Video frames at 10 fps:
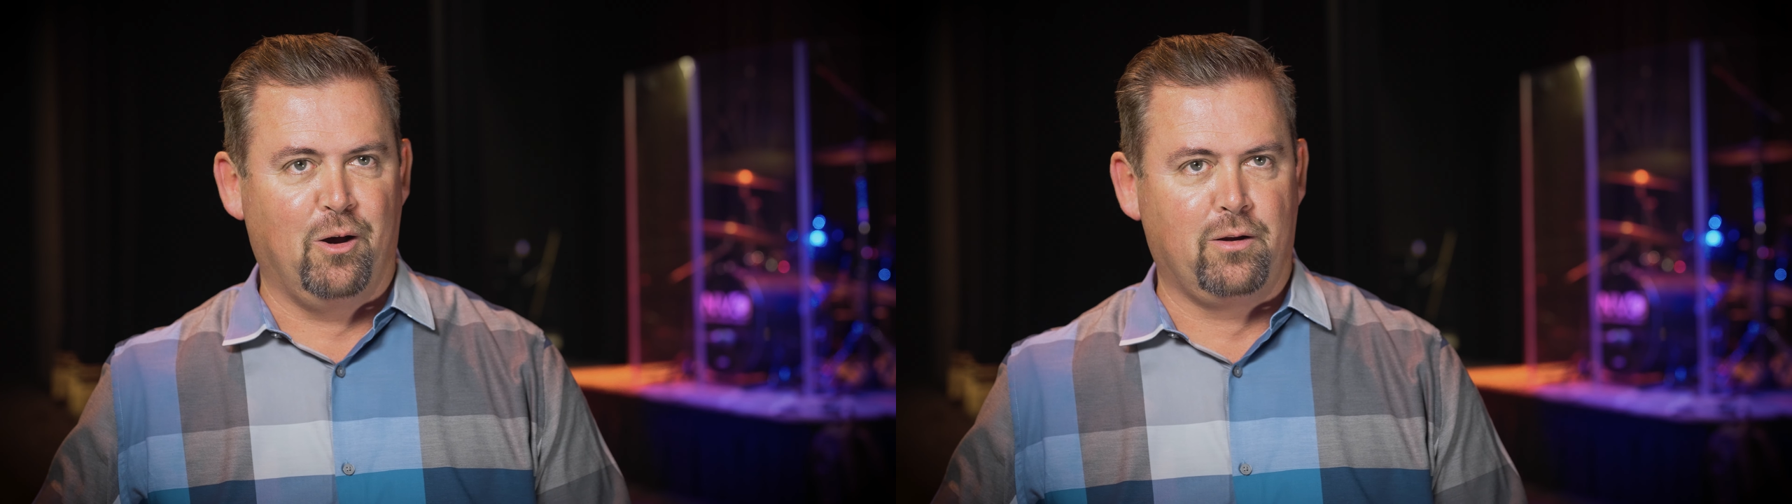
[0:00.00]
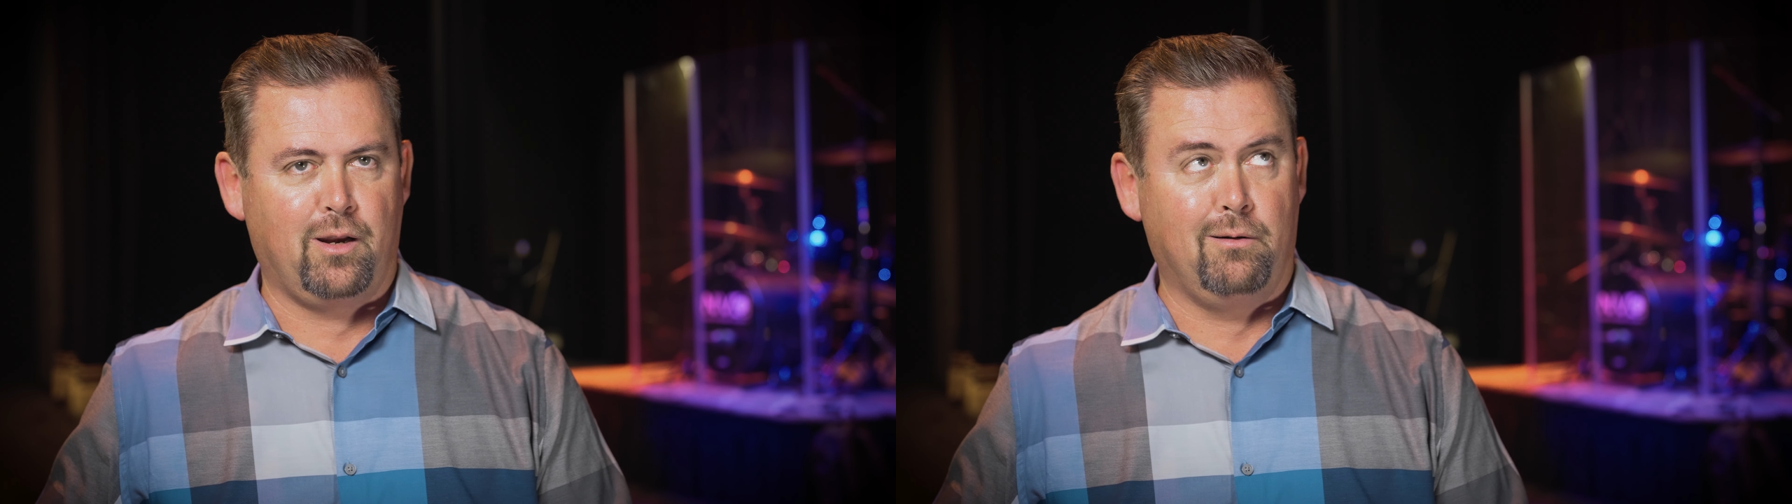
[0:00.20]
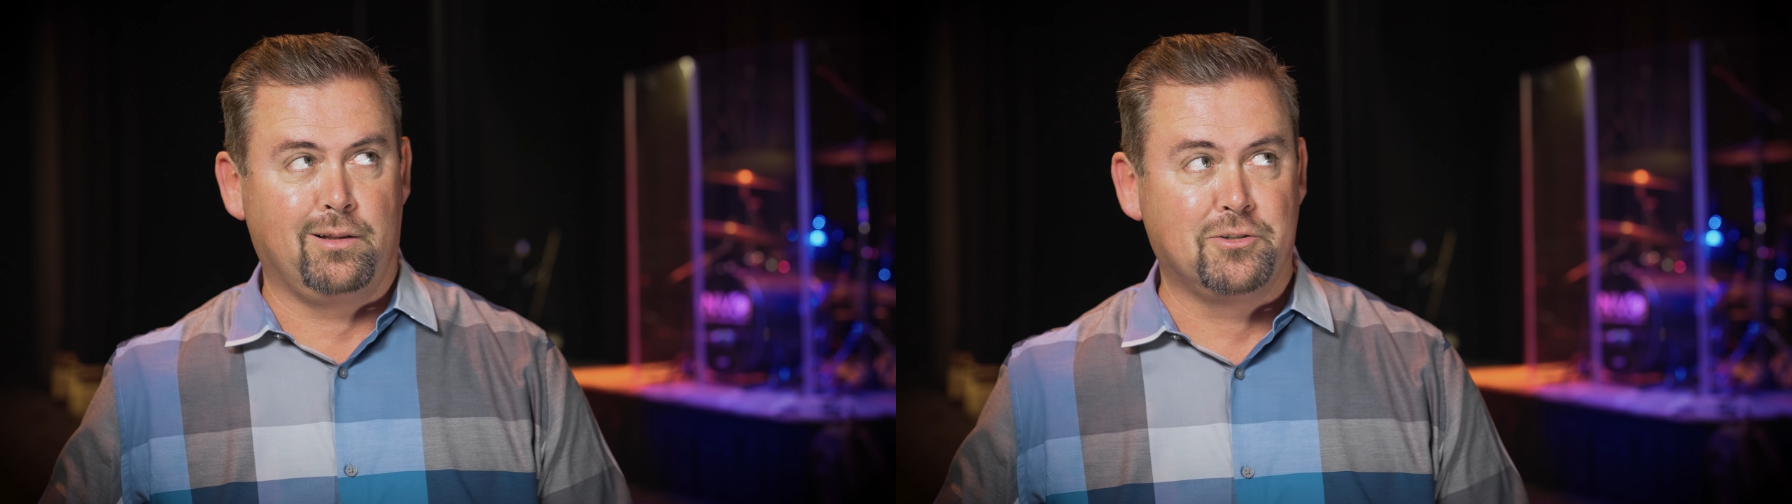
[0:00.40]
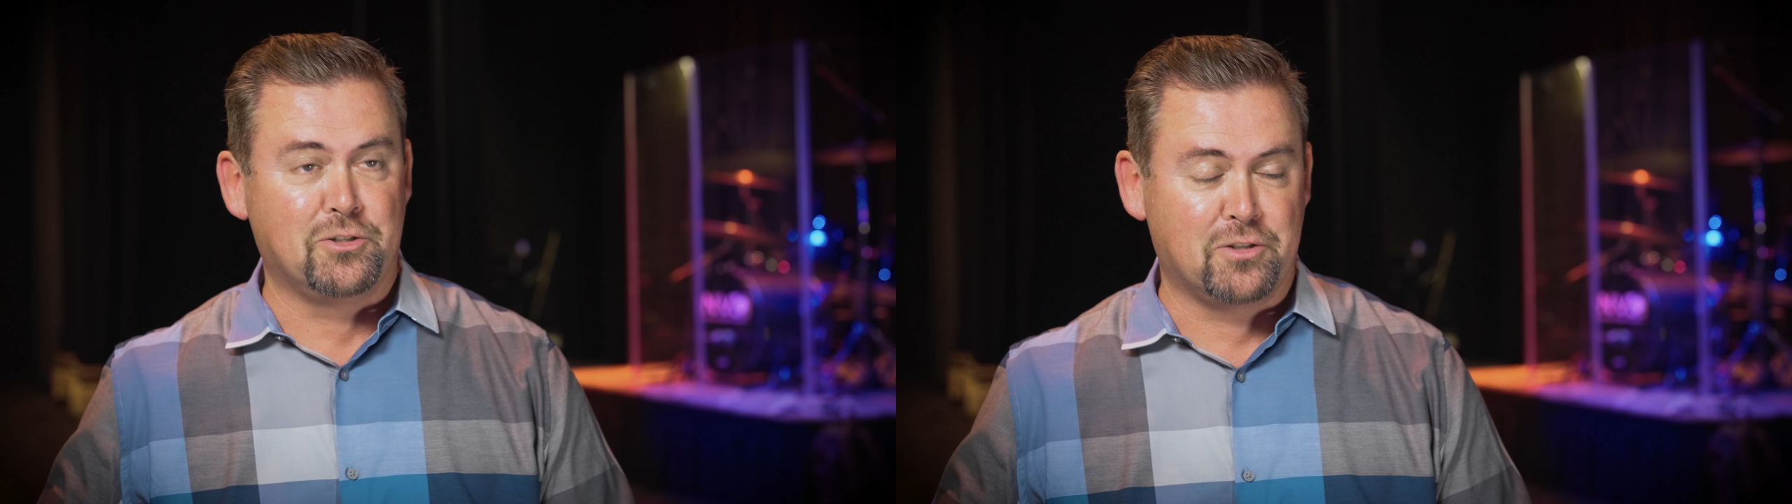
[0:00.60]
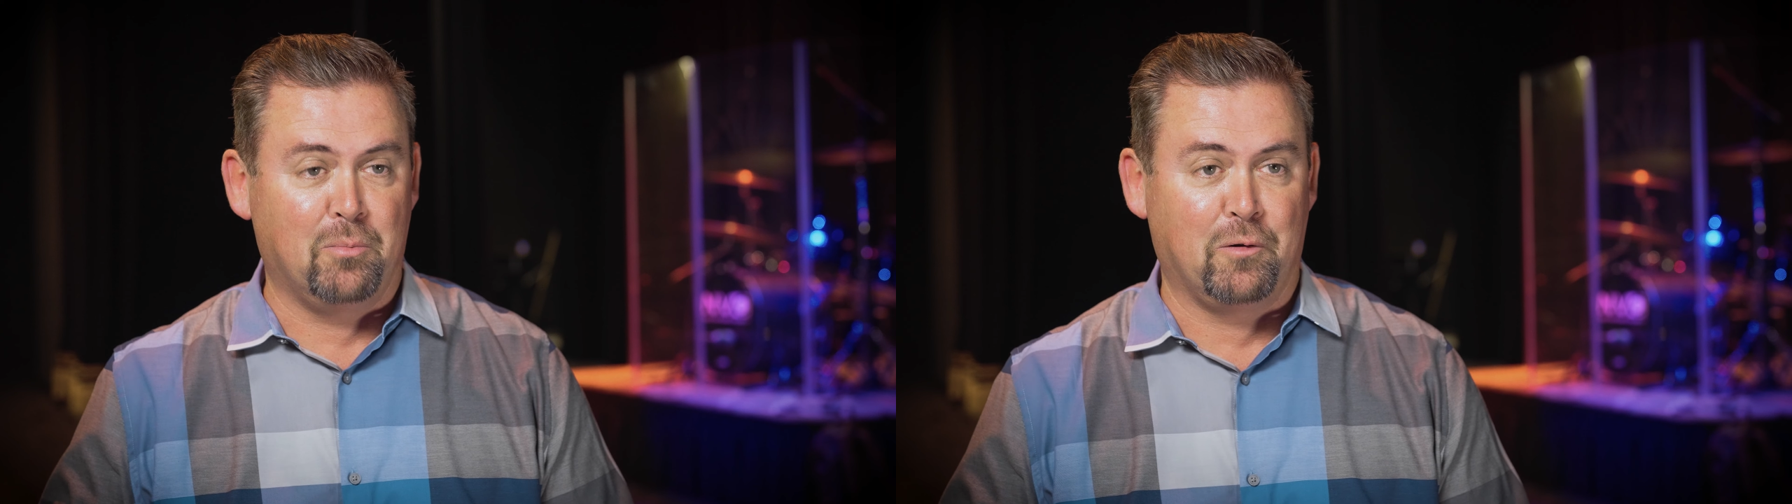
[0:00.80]
you know what, this
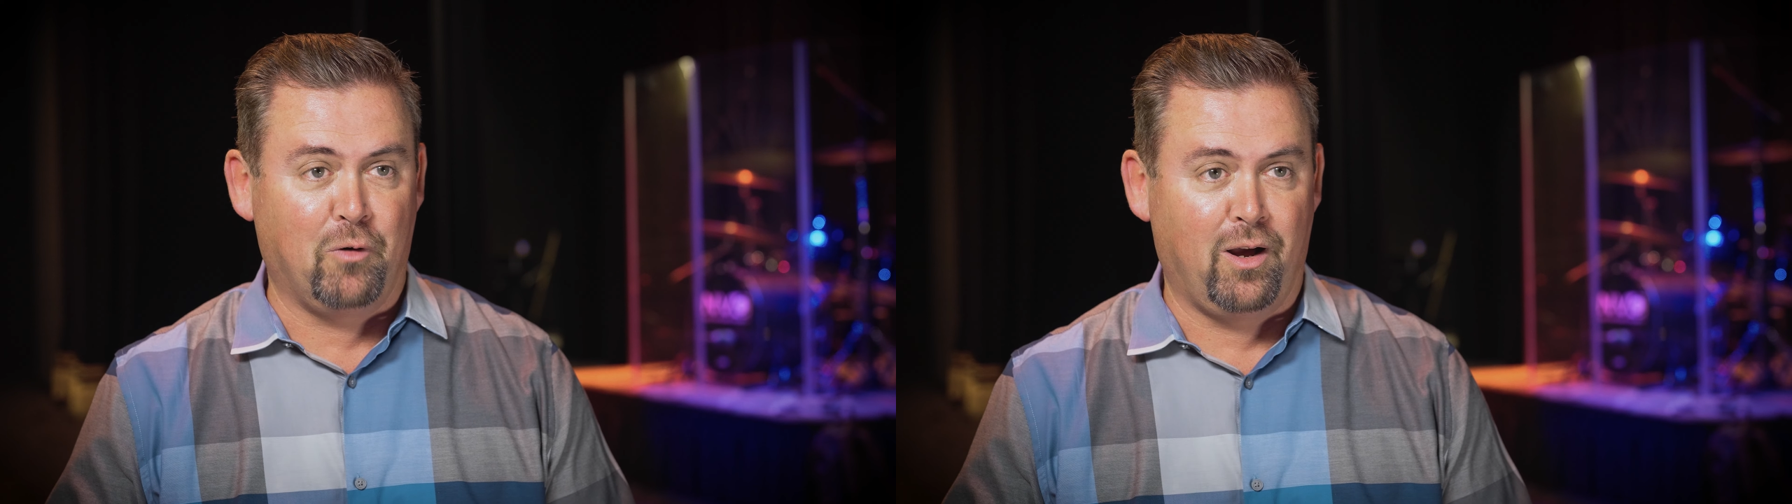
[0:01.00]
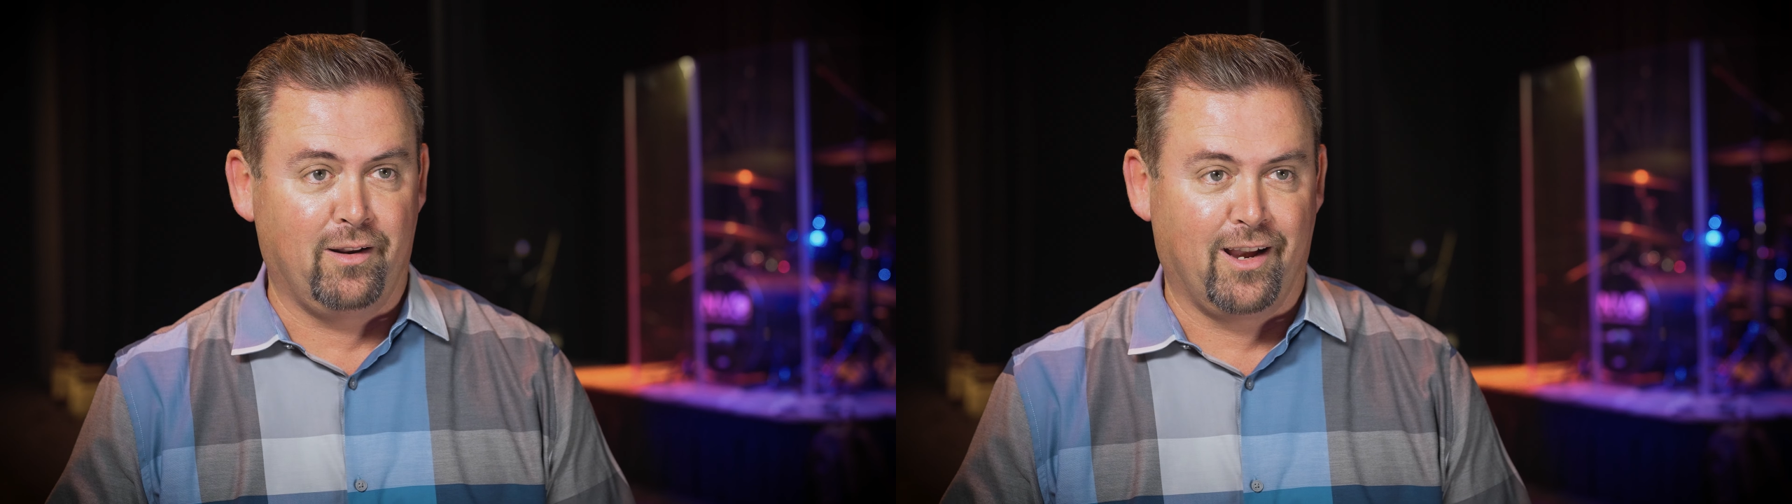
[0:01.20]
is going to be fun.